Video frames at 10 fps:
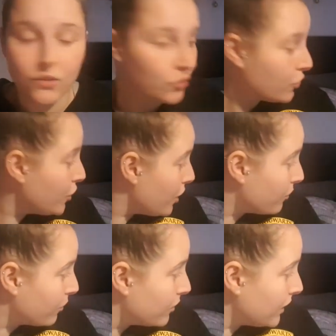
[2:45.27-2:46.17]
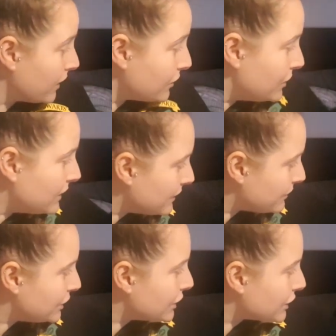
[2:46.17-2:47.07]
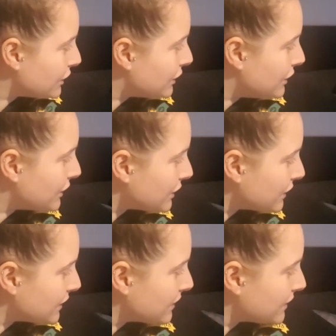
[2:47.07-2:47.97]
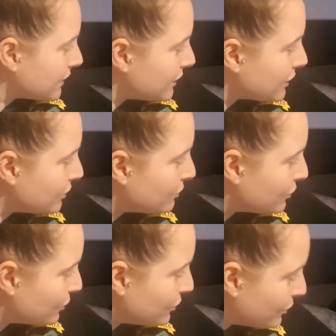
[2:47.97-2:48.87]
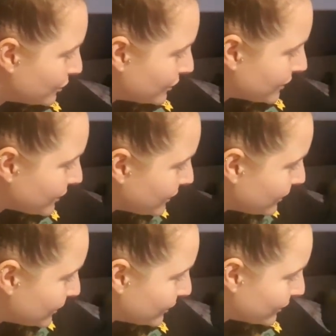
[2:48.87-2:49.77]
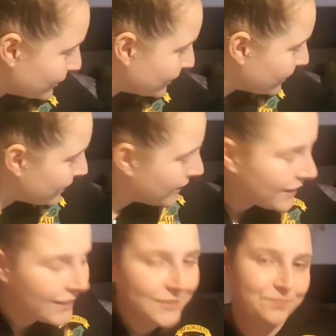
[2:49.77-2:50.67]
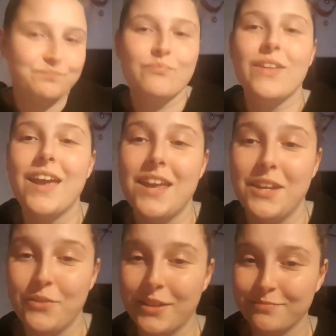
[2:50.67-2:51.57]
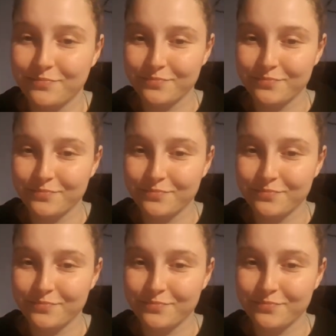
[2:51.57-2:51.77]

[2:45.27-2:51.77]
Don't you? Don't you love the idea? Yes, you do. Oh. Anyway.